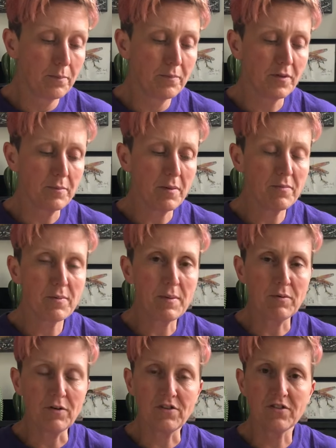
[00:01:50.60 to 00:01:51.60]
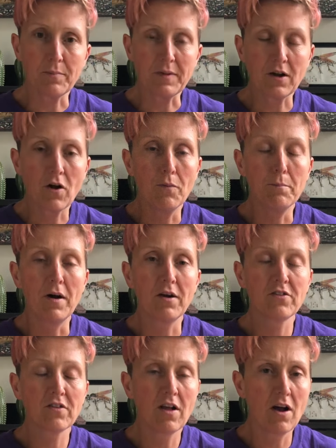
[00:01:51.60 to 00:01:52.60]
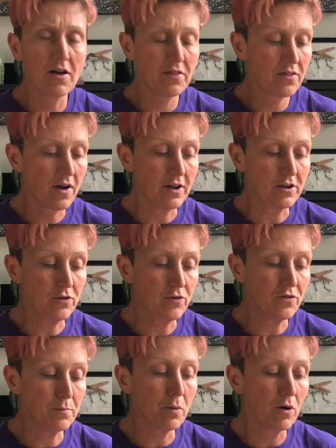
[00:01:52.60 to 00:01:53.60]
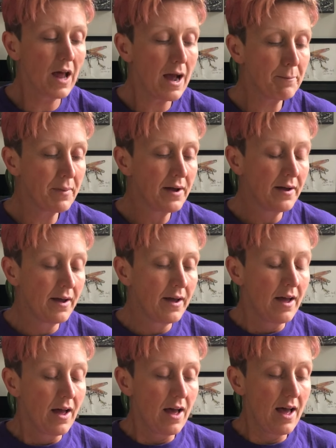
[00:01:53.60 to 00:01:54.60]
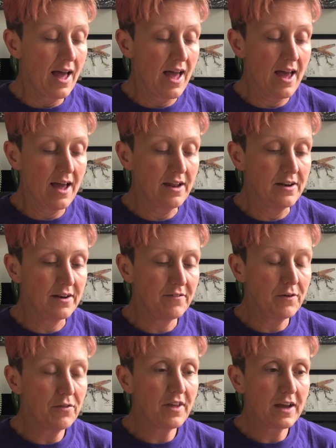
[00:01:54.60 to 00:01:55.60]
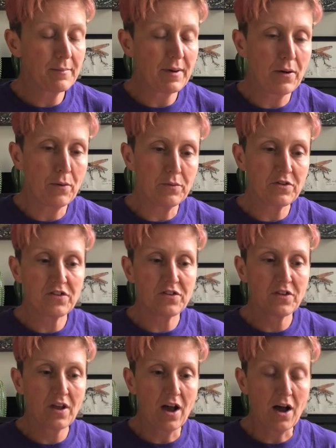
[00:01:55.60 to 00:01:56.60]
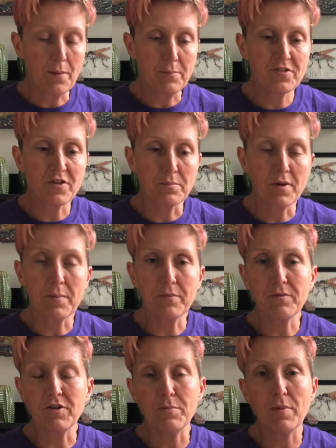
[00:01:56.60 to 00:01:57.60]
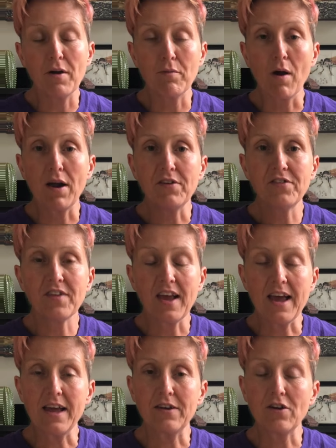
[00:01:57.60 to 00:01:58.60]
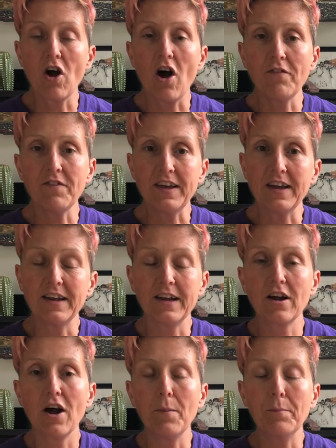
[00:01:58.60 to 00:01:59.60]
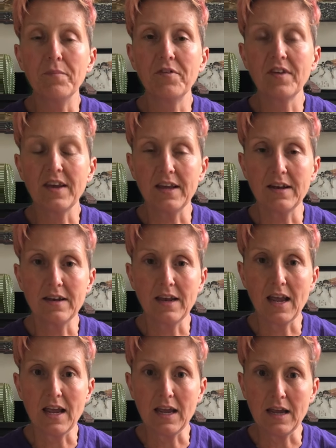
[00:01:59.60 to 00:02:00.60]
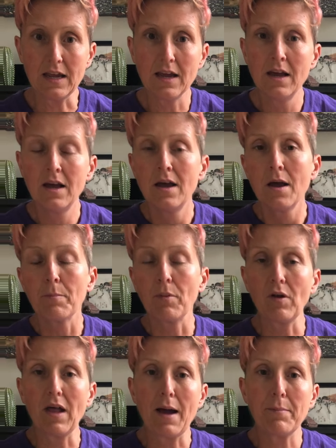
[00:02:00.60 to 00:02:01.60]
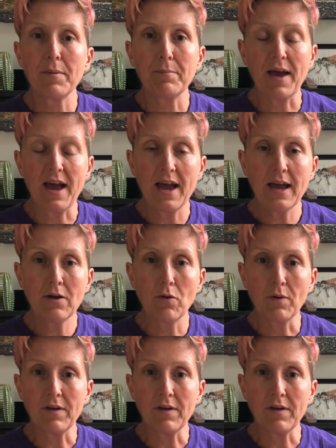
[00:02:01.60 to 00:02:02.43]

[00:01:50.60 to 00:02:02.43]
sometimes people use something called monk's cloth. I use burlap. And if you think about sometimes when you buy rice and coffee and it comes in a burlap bag or